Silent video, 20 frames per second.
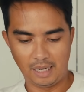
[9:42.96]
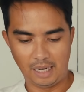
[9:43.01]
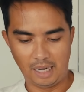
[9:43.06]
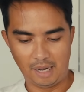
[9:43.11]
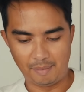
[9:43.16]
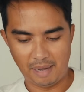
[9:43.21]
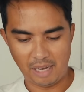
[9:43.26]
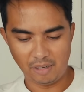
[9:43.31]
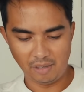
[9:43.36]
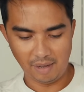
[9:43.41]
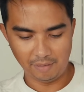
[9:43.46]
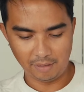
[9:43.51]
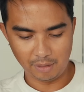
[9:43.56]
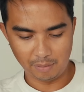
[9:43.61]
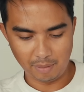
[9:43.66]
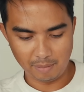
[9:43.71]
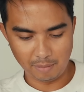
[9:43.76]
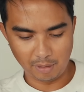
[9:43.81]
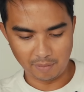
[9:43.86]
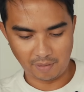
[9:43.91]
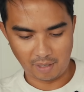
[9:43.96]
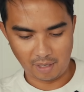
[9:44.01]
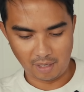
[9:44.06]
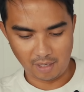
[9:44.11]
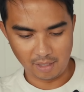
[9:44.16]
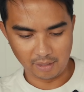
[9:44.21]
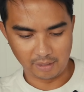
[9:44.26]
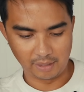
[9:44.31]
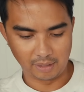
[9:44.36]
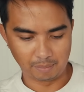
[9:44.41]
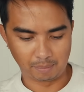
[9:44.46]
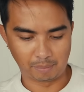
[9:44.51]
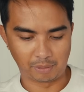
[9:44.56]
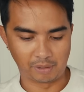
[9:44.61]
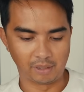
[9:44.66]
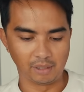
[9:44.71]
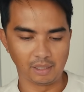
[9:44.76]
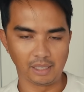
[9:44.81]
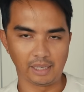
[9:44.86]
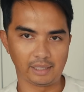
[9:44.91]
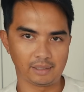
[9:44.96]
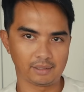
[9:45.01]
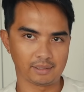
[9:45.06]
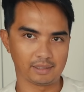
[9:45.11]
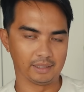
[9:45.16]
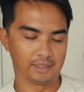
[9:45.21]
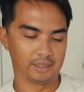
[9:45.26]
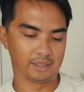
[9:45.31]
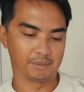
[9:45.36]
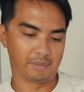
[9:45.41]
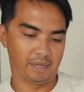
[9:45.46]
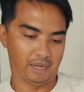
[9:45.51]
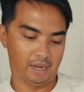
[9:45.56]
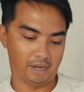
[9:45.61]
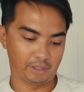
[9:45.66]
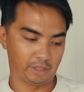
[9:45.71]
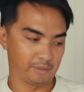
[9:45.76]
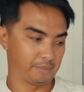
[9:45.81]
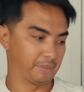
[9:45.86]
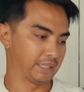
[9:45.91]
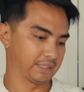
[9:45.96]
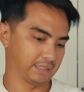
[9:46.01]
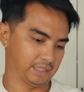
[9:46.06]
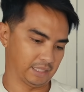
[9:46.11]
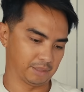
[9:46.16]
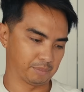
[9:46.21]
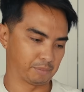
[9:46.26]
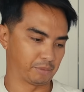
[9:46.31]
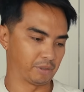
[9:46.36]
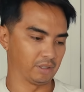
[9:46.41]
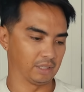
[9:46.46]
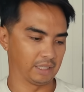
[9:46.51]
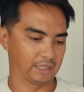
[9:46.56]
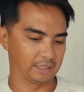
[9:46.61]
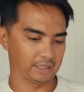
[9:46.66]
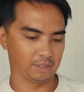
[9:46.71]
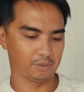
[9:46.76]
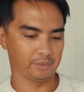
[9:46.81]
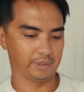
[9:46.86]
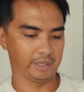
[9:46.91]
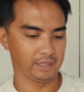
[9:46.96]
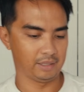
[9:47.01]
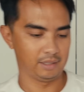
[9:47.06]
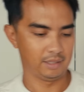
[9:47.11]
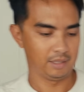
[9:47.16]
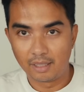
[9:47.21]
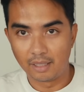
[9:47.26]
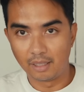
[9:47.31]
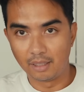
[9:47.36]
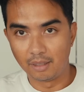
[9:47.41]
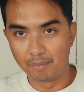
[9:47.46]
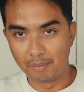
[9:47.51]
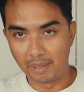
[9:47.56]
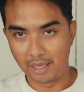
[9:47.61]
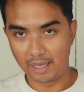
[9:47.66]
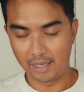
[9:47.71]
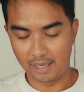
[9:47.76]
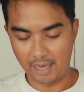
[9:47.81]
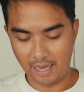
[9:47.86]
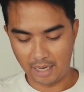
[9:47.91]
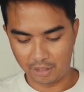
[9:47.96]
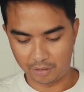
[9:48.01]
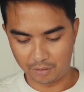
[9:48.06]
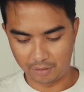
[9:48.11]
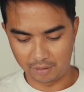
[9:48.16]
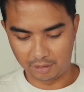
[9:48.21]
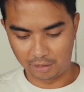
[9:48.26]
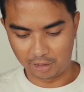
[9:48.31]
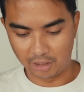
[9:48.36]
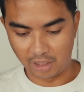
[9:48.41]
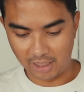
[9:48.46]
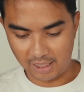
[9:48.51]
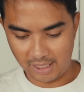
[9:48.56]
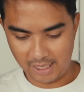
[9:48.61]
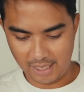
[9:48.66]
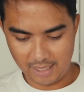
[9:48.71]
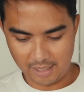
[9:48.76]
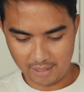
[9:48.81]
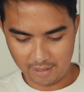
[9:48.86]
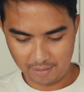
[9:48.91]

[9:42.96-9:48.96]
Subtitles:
I don't have to remove all the perlite because my arid mix has perlite anyway. It'll make it extra chunky.